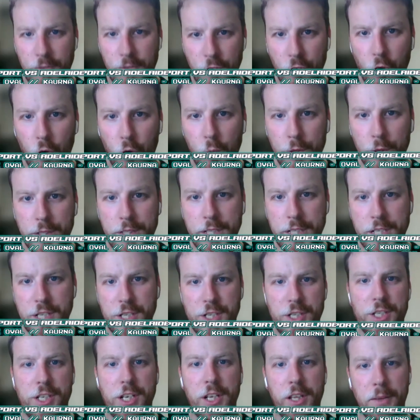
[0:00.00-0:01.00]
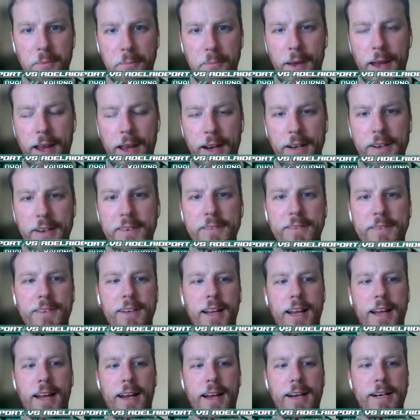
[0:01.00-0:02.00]
Norwood didn't shit the bed,
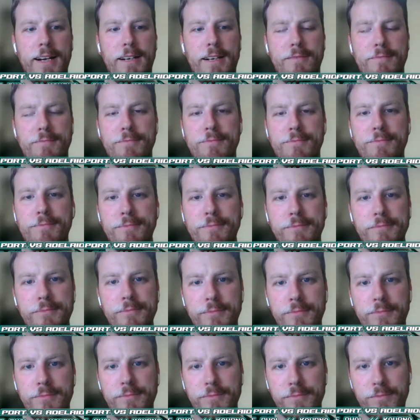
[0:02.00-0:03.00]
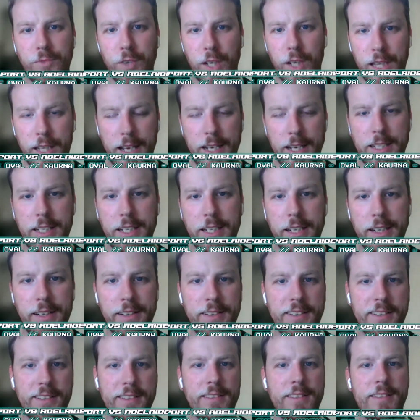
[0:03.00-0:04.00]
when they did,
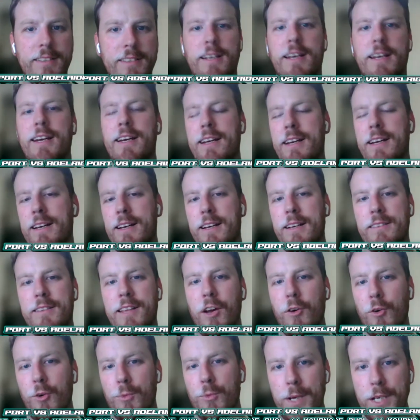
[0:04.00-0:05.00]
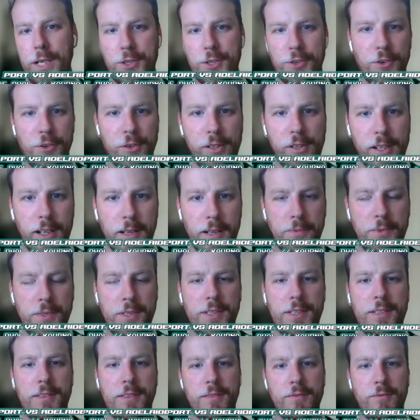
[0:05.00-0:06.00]
there would be two
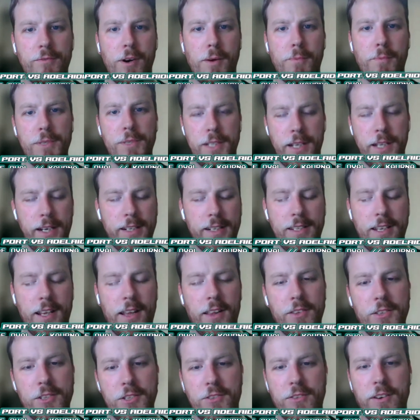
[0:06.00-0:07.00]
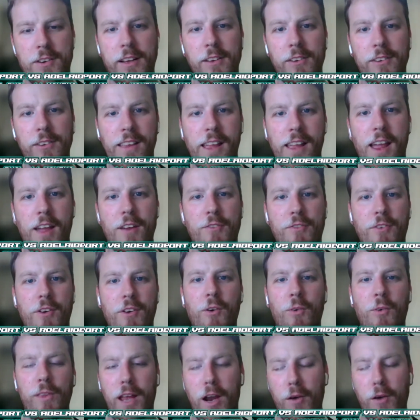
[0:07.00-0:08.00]
clubs representing South Australia in the
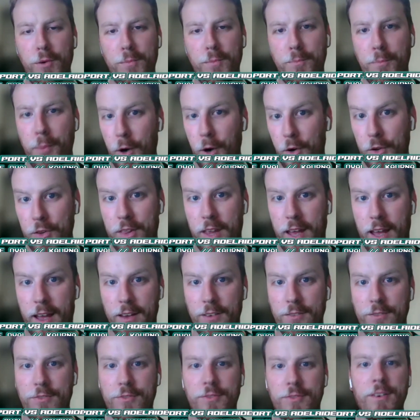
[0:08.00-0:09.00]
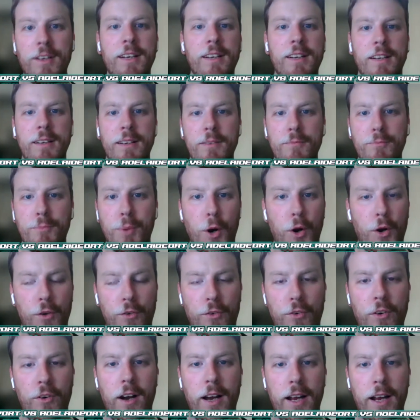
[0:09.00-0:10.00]
AFL, and they would both have bona
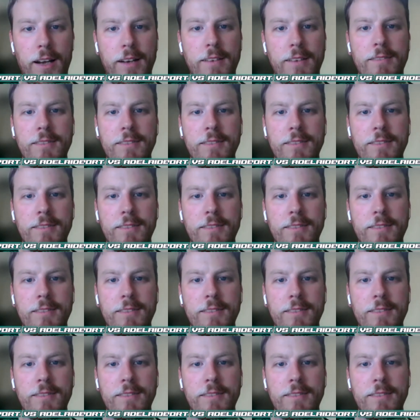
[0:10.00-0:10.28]
fide